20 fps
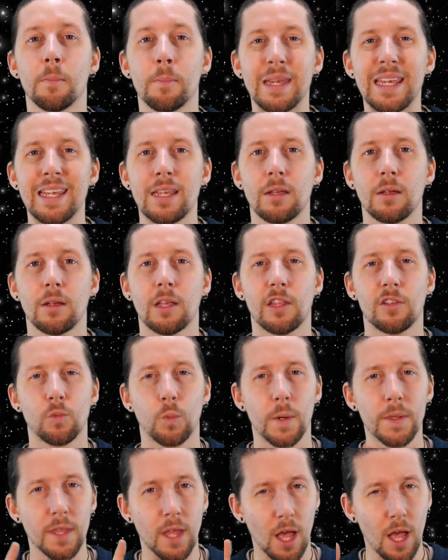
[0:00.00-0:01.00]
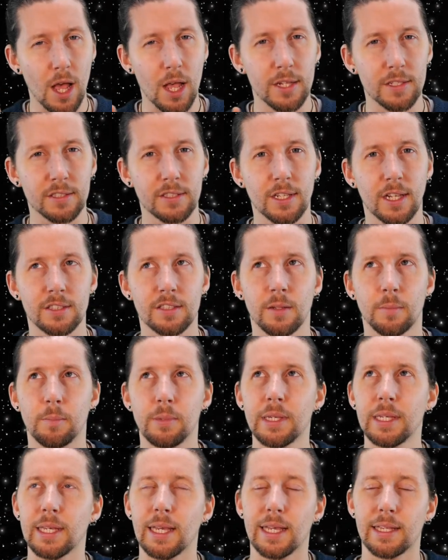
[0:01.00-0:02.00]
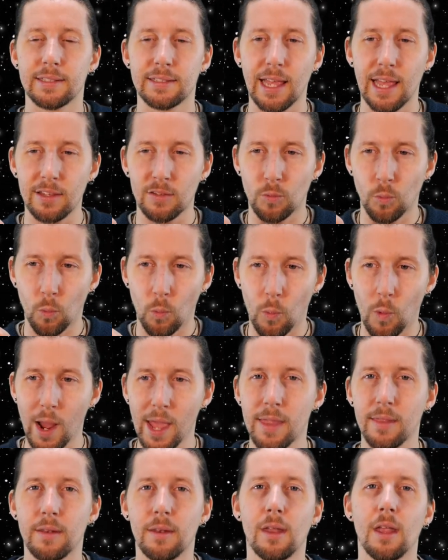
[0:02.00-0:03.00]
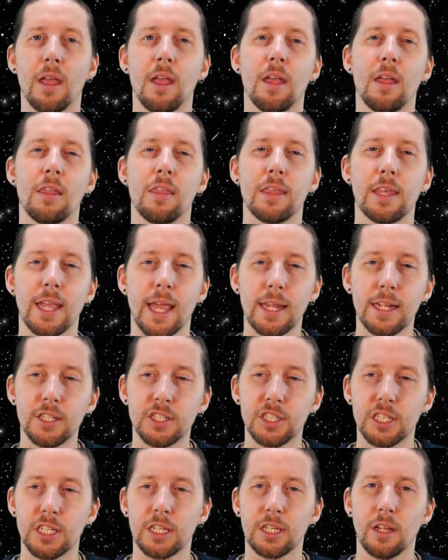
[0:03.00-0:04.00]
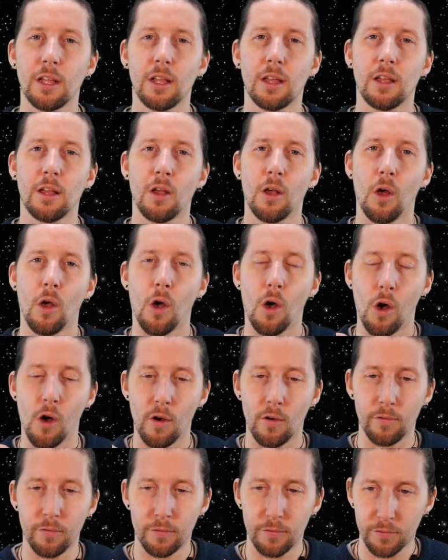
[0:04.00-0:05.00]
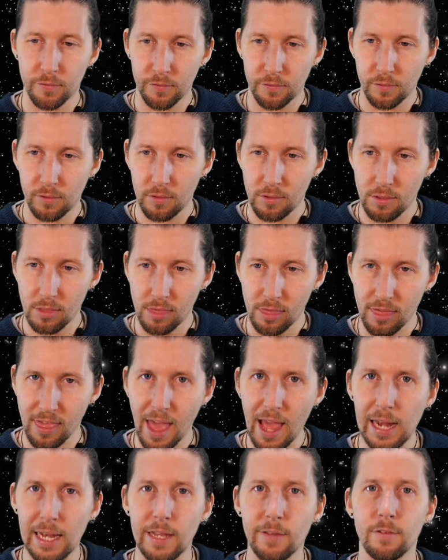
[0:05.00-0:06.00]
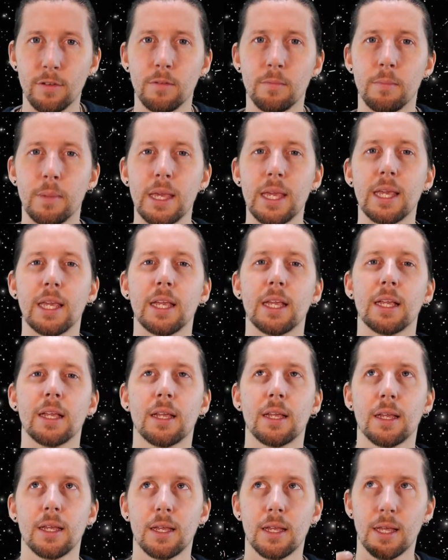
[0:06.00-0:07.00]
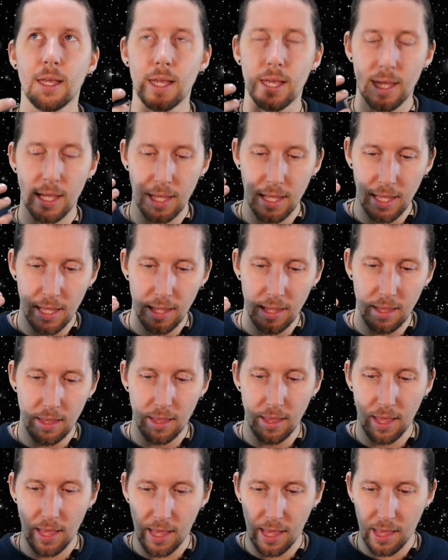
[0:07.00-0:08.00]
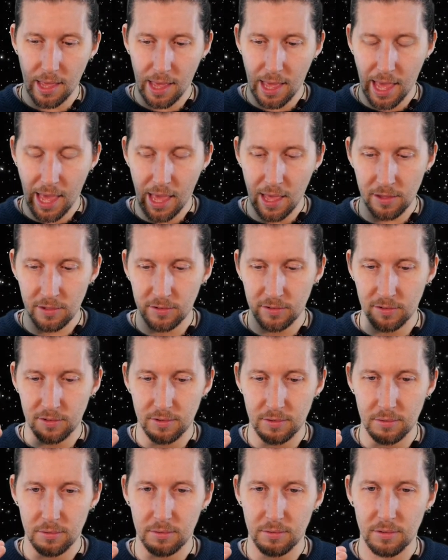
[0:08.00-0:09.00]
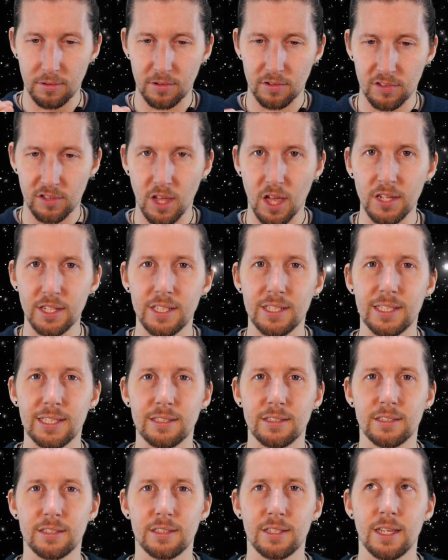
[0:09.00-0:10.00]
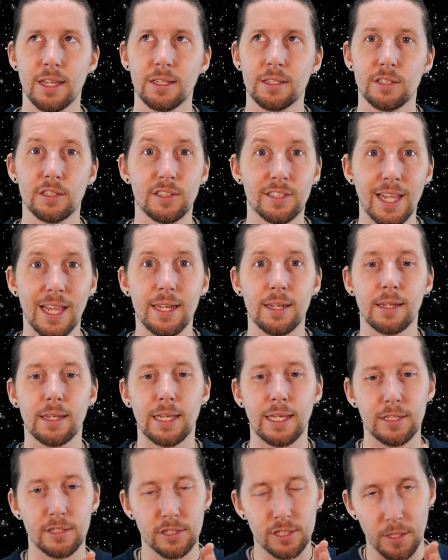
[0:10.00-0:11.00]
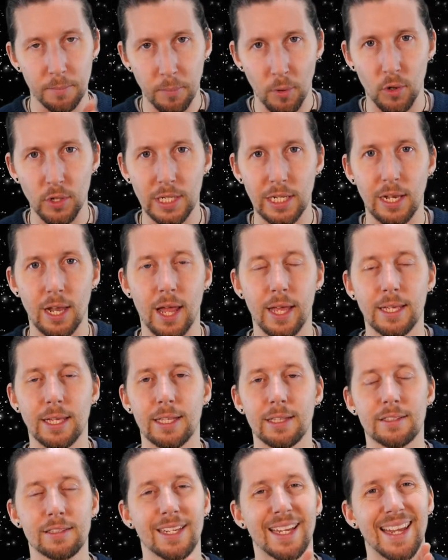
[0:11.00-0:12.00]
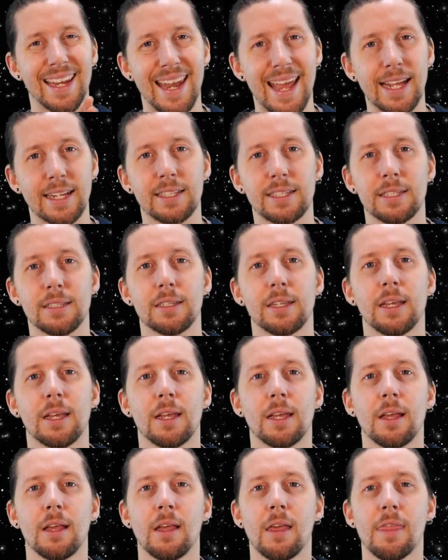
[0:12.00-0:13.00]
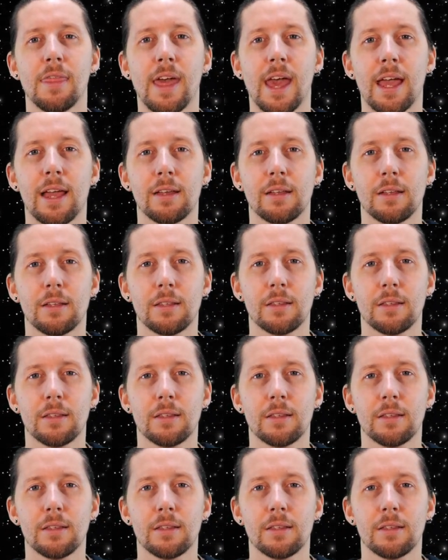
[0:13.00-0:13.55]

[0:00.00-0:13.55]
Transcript: beat, it's when the heart starts to beat, as that's when the energy of that living being has started its descent into the body, like it's connected. That